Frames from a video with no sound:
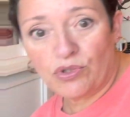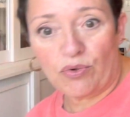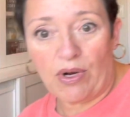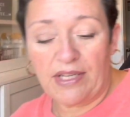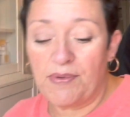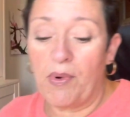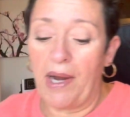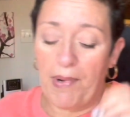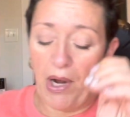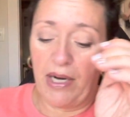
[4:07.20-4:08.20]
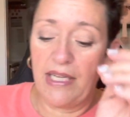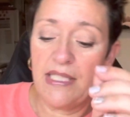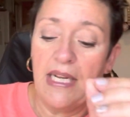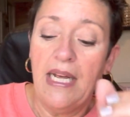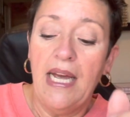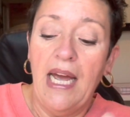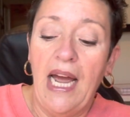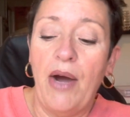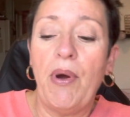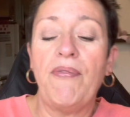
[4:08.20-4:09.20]
so don't ask me why I bought it.
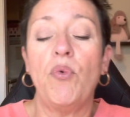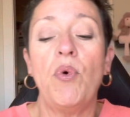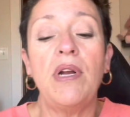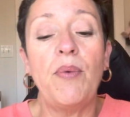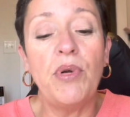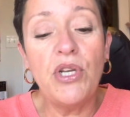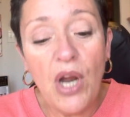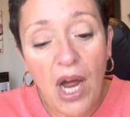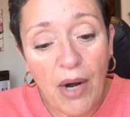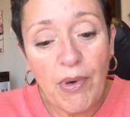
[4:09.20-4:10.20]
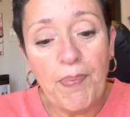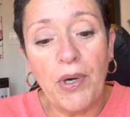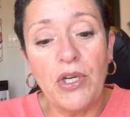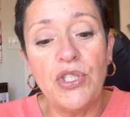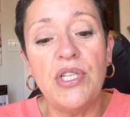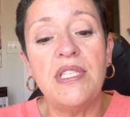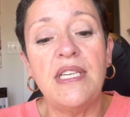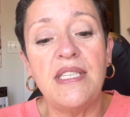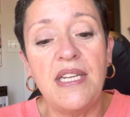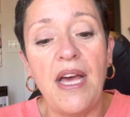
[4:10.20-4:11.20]
However, one I would not repurchase
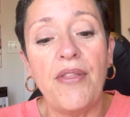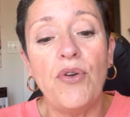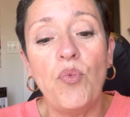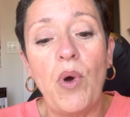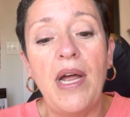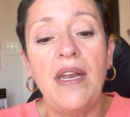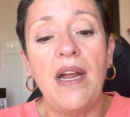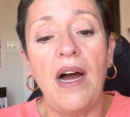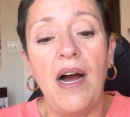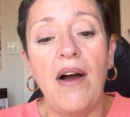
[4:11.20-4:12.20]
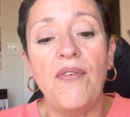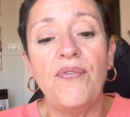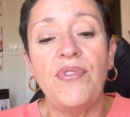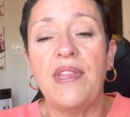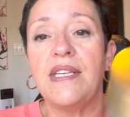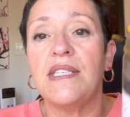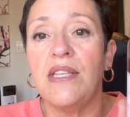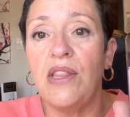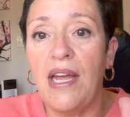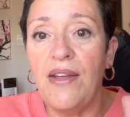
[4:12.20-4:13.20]
is another one of this
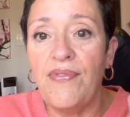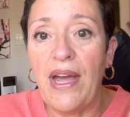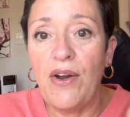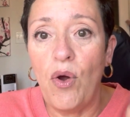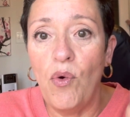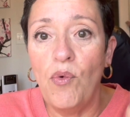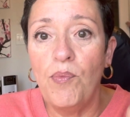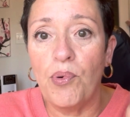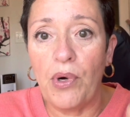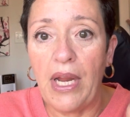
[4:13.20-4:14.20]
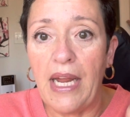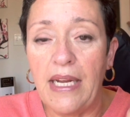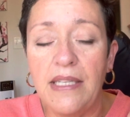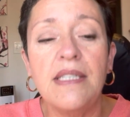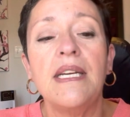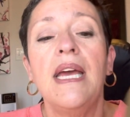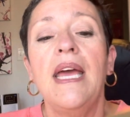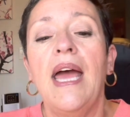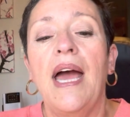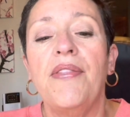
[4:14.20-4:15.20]
Life at Home brand.
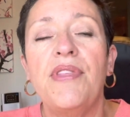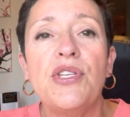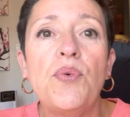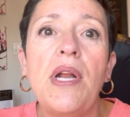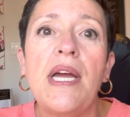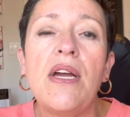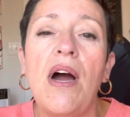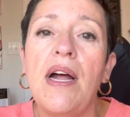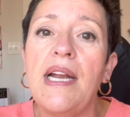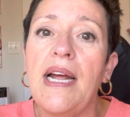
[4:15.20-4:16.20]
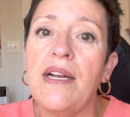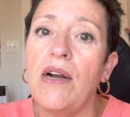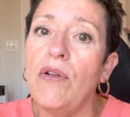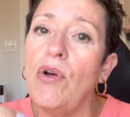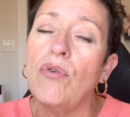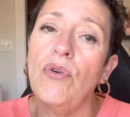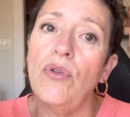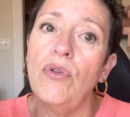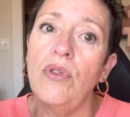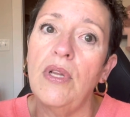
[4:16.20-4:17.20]
And this one I got at our
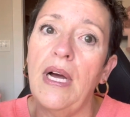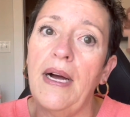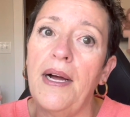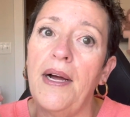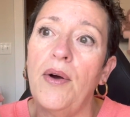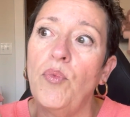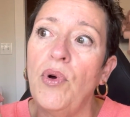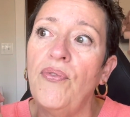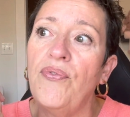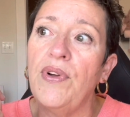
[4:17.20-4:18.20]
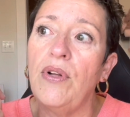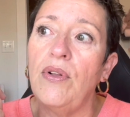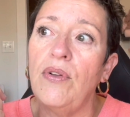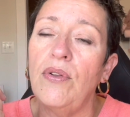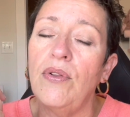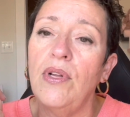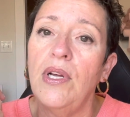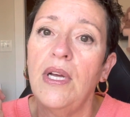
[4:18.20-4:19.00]
local Wolfville